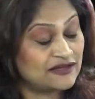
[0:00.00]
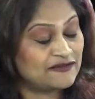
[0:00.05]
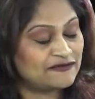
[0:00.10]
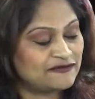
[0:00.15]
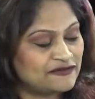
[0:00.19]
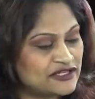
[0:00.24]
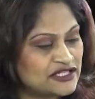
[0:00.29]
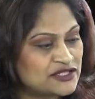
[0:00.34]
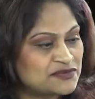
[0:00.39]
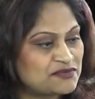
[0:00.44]
the
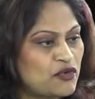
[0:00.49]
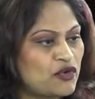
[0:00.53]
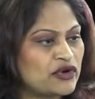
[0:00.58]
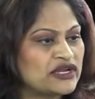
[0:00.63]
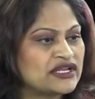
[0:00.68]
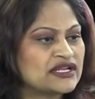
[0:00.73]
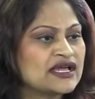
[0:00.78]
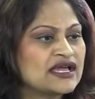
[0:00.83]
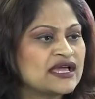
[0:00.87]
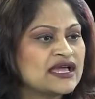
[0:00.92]
first
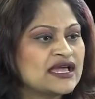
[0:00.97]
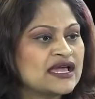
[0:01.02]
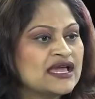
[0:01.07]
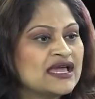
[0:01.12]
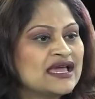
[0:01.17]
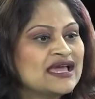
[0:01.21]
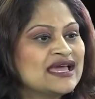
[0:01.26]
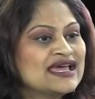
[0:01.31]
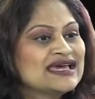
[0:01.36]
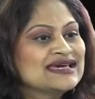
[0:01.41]
point.
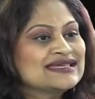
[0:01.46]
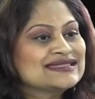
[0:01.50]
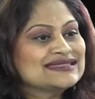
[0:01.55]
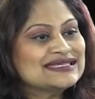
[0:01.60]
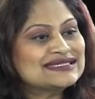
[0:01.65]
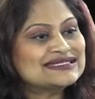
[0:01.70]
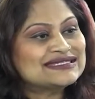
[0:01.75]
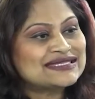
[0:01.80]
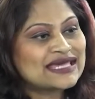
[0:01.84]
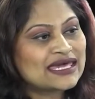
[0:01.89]

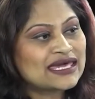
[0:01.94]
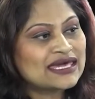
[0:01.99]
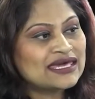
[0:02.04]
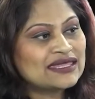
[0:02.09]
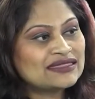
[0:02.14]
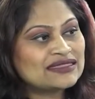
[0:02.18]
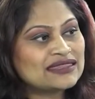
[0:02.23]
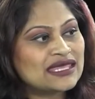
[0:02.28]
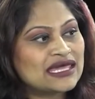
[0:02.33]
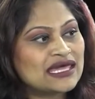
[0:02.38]
The
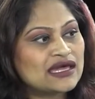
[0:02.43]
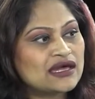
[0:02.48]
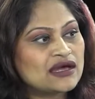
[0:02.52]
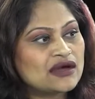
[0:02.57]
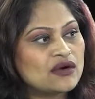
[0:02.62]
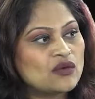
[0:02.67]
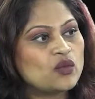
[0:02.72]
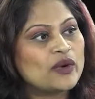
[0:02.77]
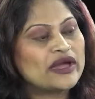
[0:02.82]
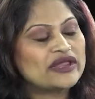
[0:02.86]
second
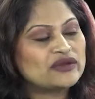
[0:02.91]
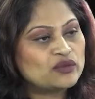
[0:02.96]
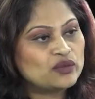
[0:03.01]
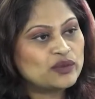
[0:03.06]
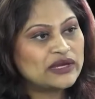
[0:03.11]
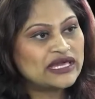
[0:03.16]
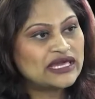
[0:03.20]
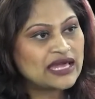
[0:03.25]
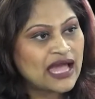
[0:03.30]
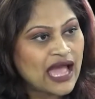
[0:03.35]
thing, when
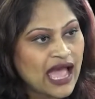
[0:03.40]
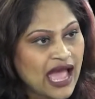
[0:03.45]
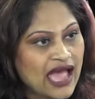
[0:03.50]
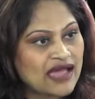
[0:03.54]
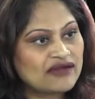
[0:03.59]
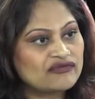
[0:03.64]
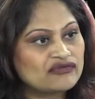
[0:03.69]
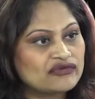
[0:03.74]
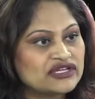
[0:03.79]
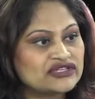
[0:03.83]
we
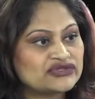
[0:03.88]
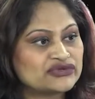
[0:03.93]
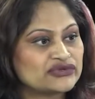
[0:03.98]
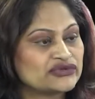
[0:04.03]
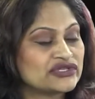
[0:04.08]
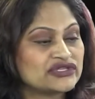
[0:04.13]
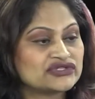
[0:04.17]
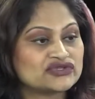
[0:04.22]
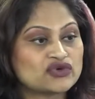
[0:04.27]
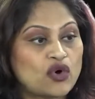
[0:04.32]
have
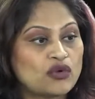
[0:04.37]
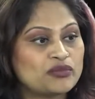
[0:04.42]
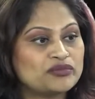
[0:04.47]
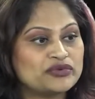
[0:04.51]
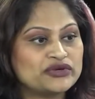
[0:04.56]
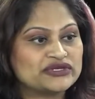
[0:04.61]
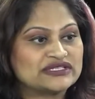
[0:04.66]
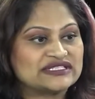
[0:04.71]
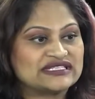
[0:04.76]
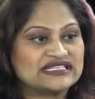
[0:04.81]
resources,
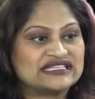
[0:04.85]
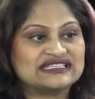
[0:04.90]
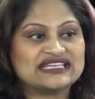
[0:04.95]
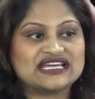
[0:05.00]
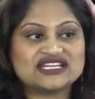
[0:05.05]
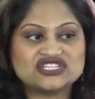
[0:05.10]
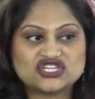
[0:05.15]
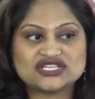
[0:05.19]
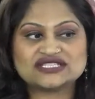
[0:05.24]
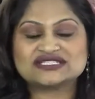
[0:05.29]
obviously
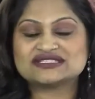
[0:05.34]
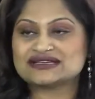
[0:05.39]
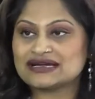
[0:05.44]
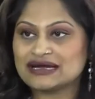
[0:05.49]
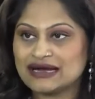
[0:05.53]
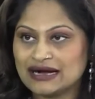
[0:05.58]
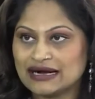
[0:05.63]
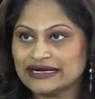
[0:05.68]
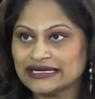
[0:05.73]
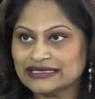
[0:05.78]
they're just a
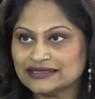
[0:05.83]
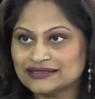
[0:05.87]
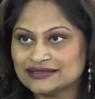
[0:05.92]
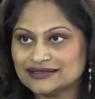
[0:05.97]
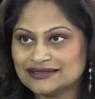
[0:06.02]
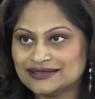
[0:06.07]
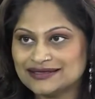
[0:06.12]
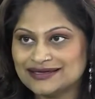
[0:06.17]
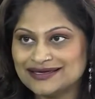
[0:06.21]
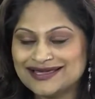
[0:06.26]
guide.
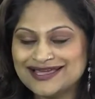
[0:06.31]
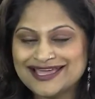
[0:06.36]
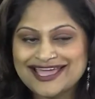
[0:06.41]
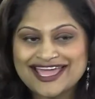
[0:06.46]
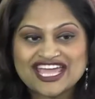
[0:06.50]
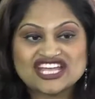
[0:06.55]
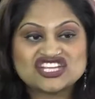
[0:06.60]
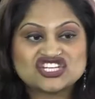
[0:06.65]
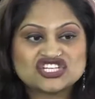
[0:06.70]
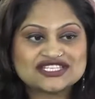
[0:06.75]

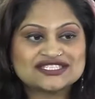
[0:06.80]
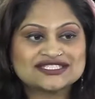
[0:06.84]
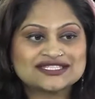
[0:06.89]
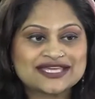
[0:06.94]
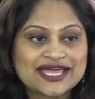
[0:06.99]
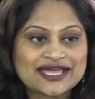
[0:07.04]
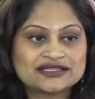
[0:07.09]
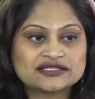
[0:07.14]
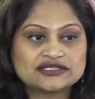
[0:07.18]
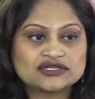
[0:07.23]
It just
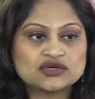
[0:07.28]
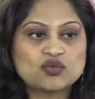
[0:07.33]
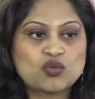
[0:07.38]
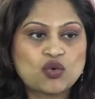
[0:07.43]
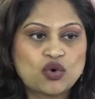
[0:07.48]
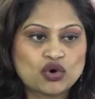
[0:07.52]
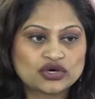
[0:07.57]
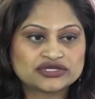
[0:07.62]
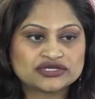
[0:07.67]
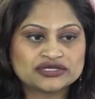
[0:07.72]
tells you
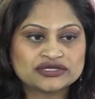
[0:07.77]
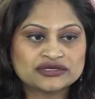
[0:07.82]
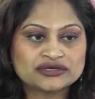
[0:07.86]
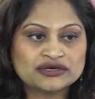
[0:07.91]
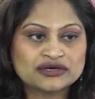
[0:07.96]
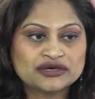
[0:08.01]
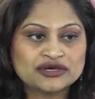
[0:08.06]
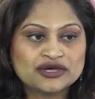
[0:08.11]
what